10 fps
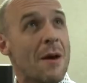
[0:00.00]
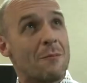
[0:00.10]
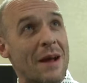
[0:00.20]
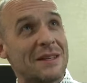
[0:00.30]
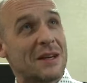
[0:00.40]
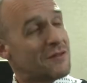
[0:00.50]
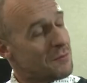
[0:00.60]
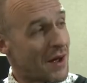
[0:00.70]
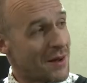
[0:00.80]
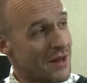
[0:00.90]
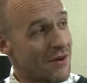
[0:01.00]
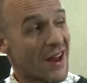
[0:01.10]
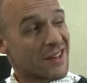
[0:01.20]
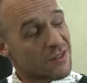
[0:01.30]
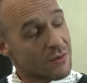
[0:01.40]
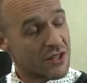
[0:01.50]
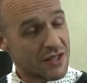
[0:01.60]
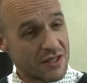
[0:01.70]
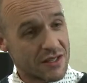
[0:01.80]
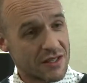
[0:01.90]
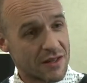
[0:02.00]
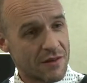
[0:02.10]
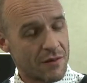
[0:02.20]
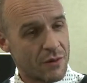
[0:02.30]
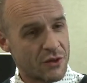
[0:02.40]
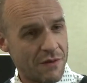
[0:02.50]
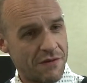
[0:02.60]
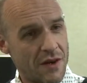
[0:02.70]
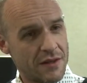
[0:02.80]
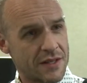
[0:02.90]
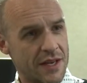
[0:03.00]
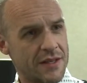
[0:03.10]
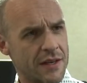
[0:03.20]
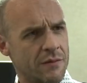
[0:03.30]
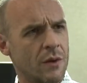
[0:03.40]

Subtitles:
Beethoven Baby Grands, which we first tested.